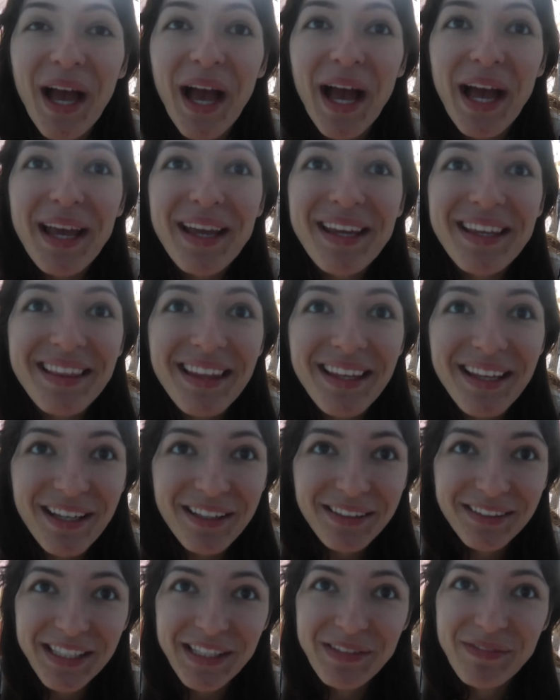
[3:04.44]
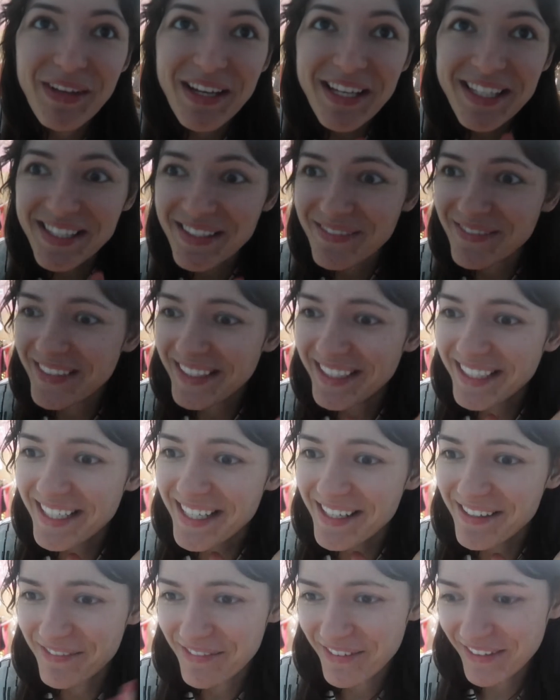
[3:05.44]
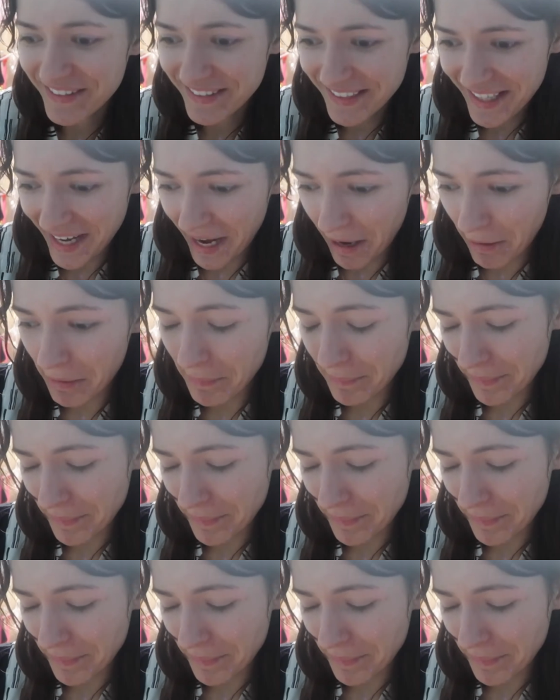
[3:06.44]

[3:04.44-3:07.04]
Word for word: I think I'll email somebody and figure that out.